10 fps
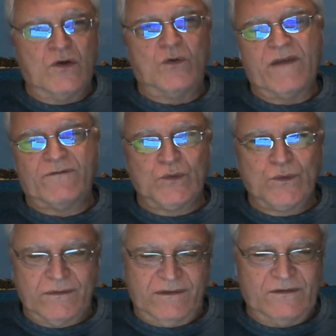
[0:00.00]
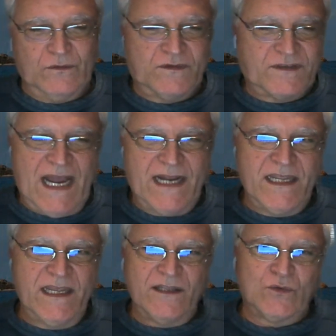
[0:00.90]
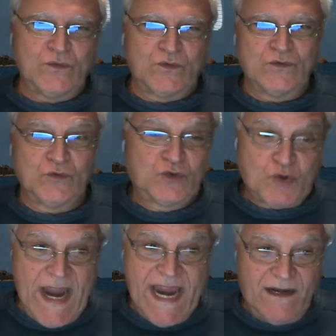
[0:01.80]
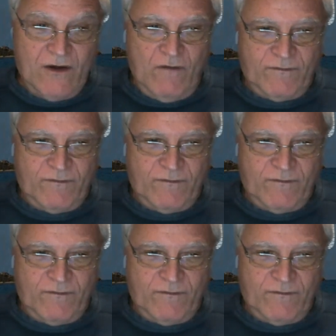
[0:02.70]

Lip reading: So you have to study, to train,